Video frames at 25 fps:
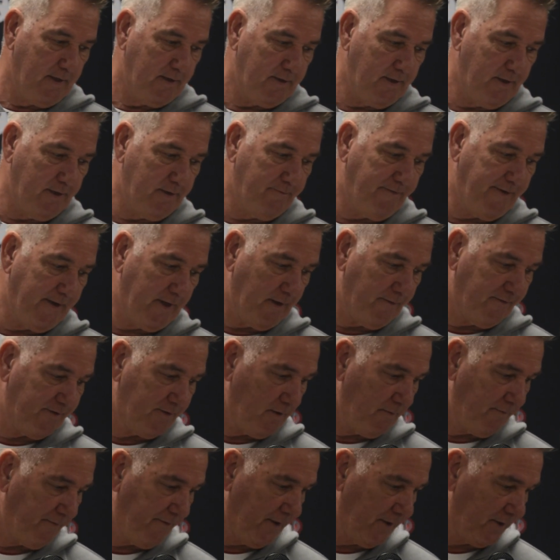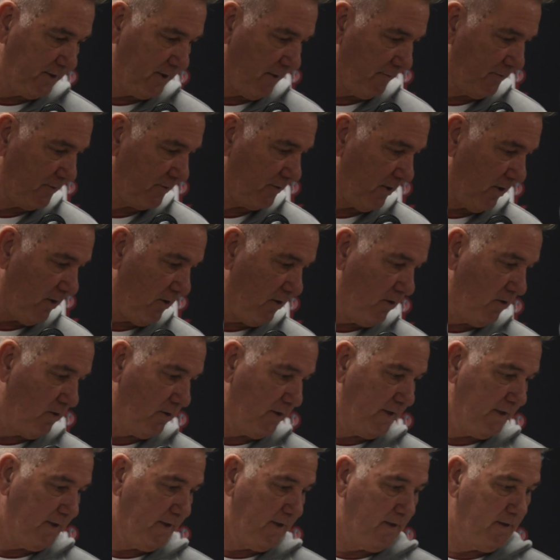didn't finish up
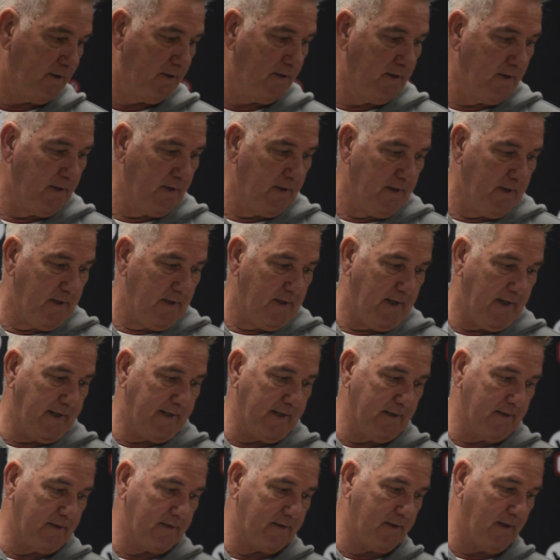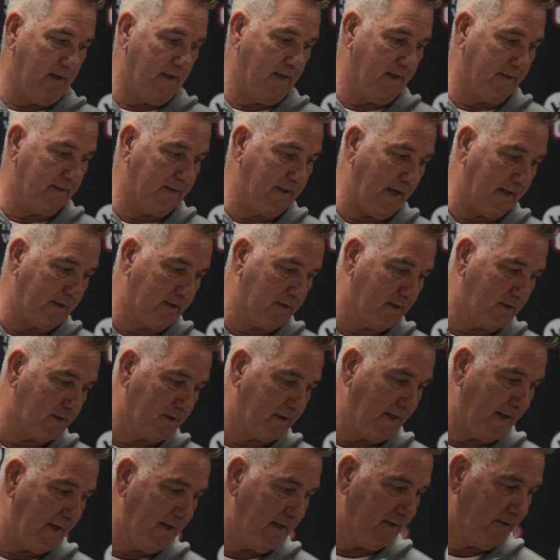strong. And then against Texas
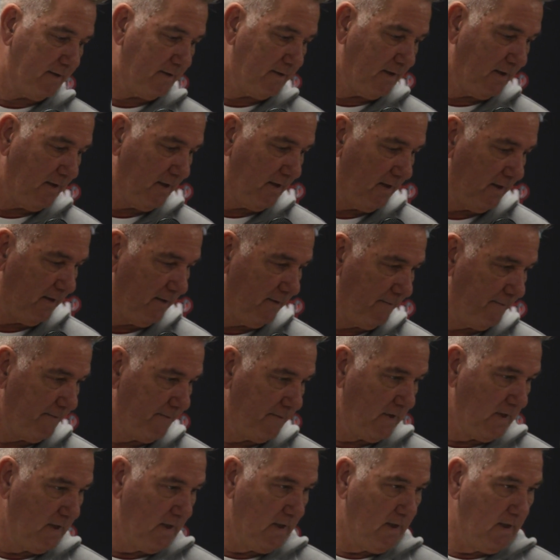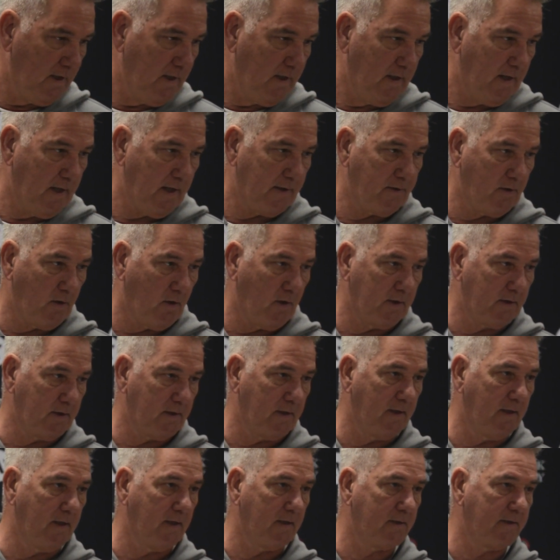State. I thought
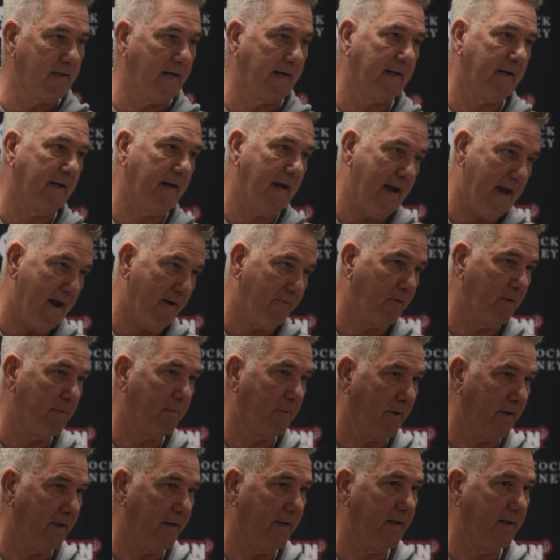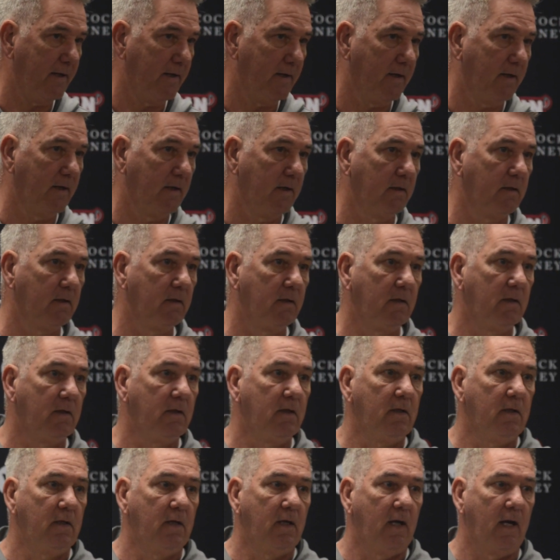the second half we played a
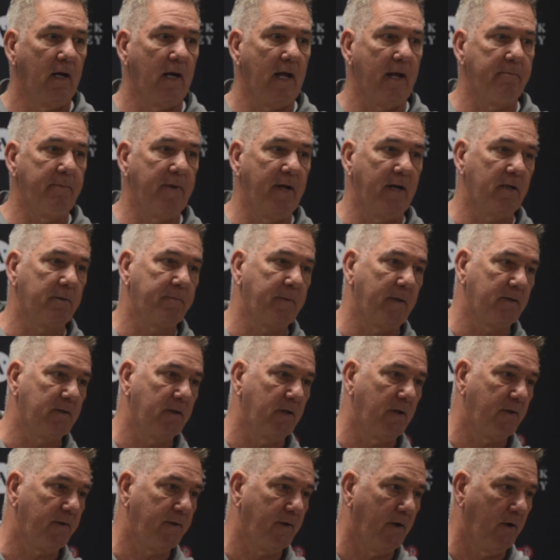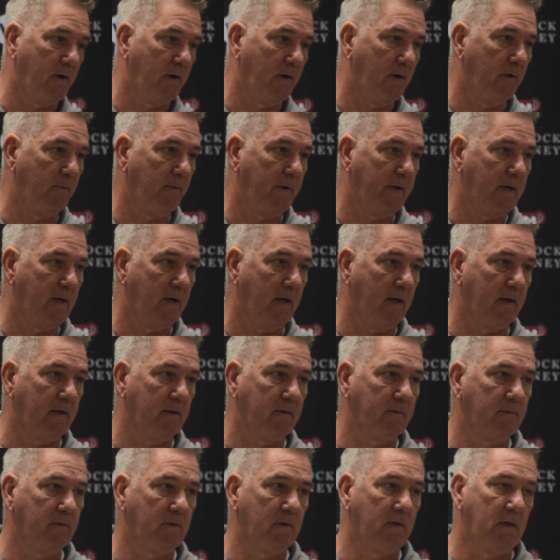lot better, especially the third. We kind
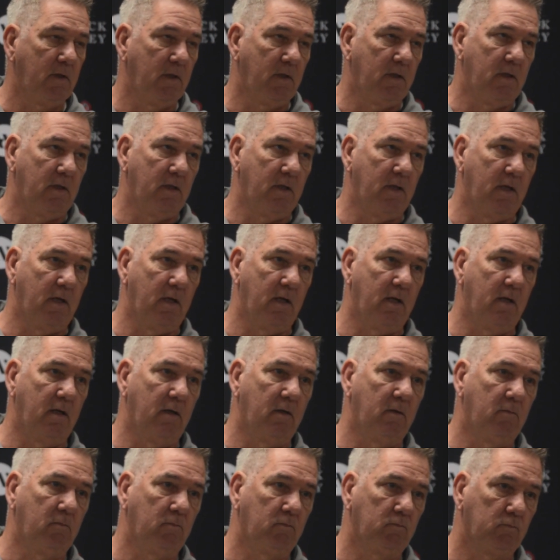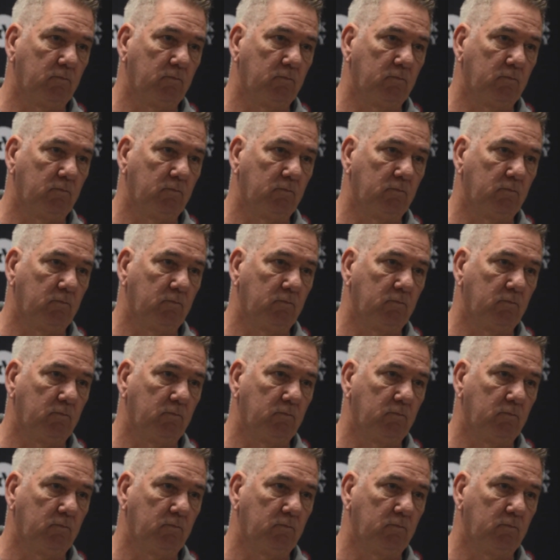of